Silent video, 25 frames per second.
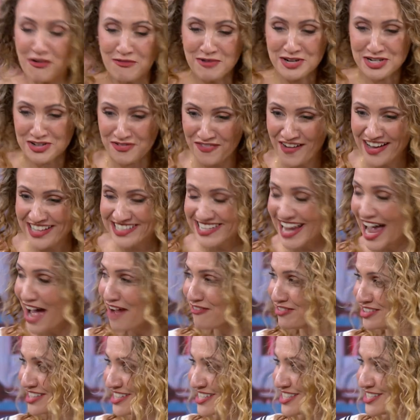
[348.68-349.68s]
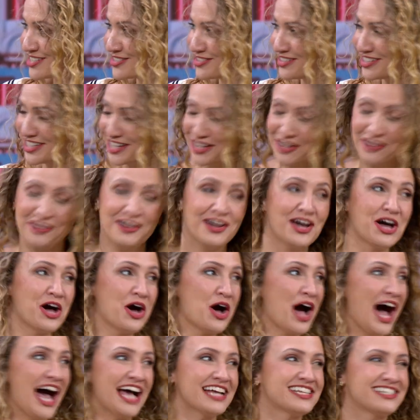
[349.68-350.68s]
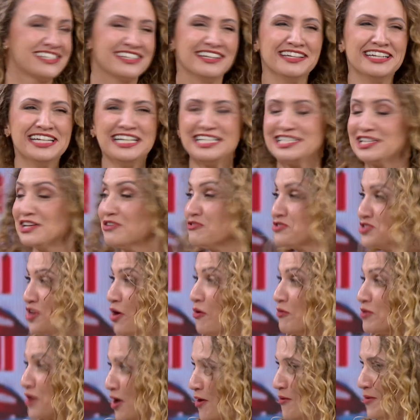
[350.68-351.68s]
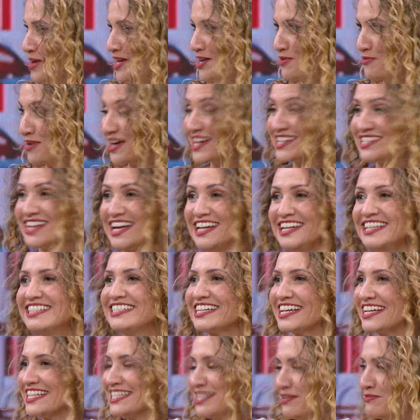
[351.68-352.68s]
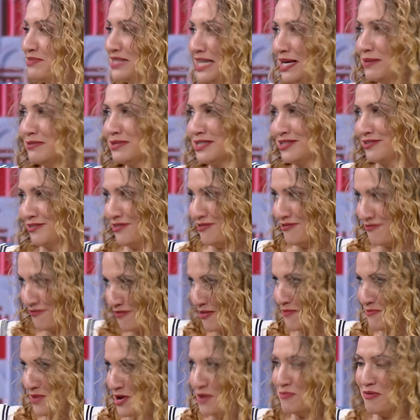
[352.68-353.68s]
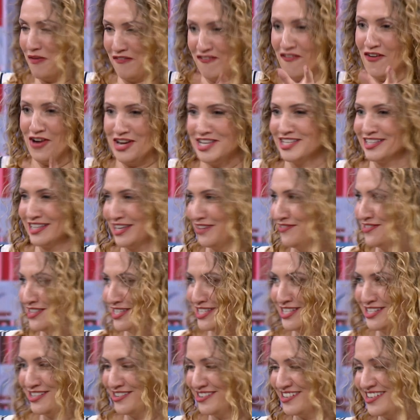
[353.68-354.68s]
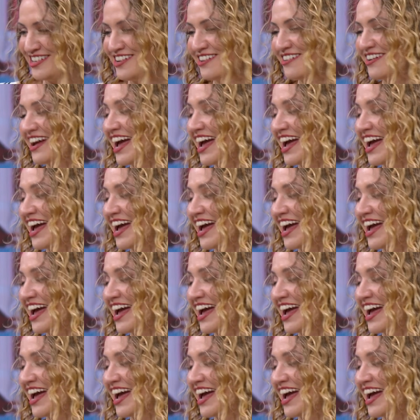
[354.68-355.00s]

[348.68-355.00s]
much fun to have in the studio. I still need to, don't go anywhere, because I need to get some tips from you before you leave the studio, okay?